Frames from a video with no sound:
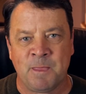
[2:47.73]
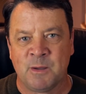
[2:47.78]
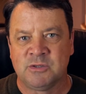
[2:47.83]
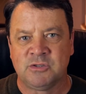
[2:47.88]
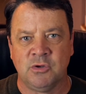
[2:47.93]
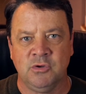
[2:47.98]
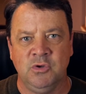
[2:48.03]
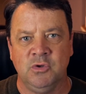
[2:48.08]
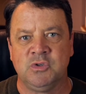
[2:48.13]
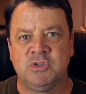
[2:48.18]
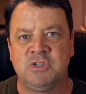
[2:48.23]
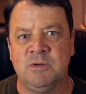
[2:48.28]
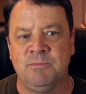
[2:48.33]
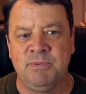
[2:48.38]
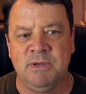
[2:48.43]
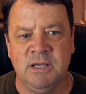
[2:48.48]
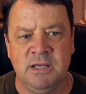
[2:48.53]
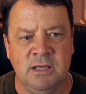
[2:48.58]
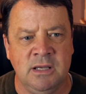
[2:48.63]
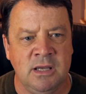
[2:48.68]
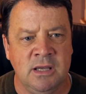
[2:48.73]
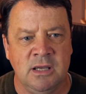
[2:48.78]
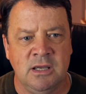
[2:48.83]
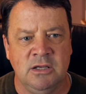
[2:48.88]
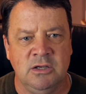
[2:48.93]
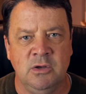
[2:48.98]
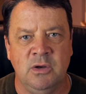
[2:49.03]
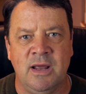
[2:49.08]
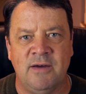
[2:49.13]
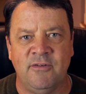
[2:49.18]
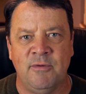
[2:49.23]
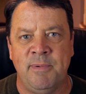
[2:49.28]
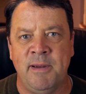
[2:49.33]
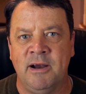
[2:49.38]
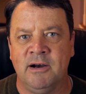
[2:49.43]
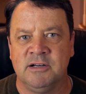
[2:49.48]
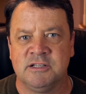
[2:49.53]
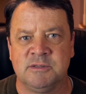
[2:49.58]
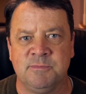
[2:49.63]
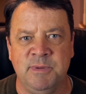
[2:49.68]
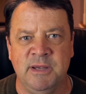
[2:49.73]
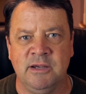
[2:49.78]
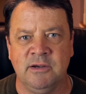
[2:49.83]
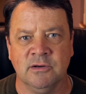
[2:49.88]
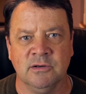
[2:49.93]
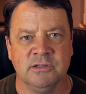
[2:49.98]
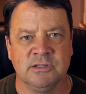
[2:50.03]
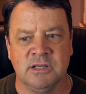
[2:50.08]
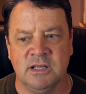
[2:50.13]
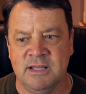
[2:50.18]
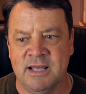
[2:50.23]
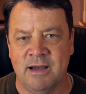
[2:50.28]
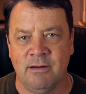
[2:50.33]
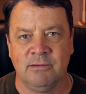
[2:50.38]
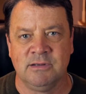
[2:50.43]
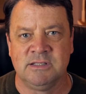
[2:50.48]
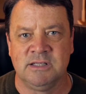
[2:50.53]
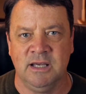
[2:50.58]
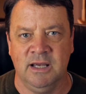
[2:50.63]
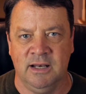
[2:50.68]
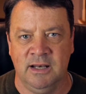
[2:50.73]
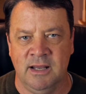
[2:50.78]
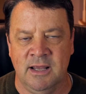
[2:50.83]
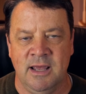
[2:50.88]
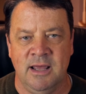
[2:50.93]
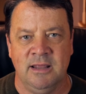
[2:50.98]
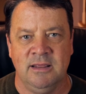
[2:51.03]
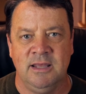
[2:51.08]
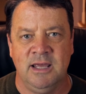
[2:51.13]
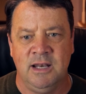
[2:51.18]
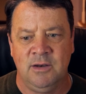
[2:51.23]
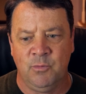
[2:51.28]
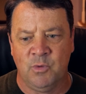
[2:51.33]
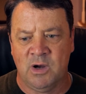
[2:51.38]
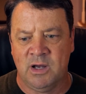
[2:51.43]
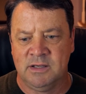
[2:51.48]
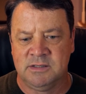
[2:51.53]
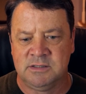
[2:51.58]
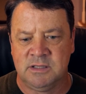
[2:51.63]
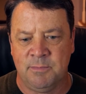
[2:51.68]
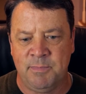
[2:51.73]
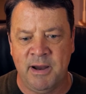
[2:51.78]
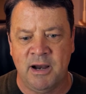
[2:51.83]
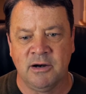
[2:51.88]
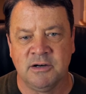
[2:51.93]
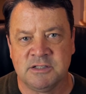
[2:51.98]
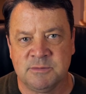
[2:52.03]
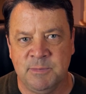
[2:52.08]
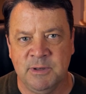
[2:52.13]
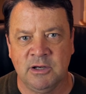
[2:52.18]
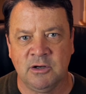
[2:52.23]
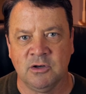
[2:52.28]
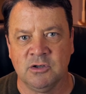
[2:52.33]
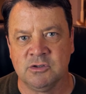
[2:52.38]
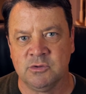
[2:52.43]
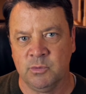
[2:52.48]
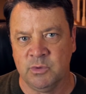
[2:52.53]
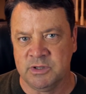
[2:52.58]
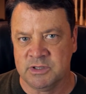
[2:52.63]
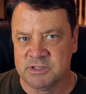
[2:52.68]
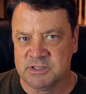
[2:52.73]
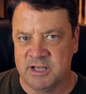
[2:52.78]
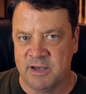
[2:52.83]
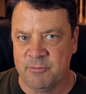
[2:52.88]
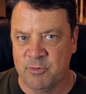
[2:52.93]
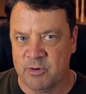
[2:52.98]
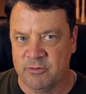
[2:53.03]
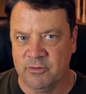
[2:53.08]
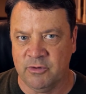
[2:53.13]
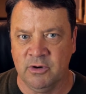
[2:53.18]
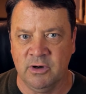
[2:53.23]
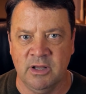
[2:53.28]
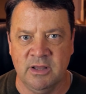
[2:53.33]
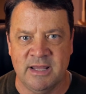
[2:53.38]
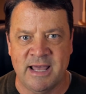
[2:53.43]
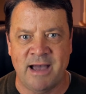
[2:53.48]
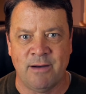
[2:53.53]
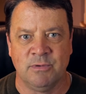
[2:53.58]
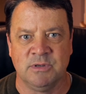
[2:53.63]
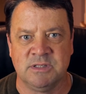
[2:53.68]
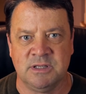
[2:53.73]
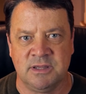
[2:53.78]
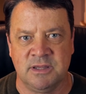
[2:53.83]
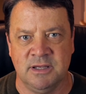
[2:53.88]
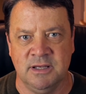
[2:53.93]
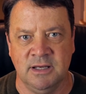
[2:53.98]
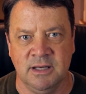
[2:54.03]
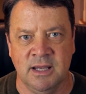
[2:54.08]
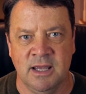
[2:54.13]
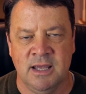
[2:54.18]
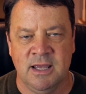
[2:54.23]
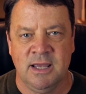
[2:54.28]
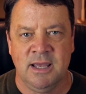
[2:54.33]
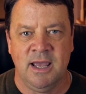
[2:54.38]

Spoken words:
So it used to be you'd have a pair of speakers and that was it. Then was the pair of speakers with a subwoofer, and that was a thing.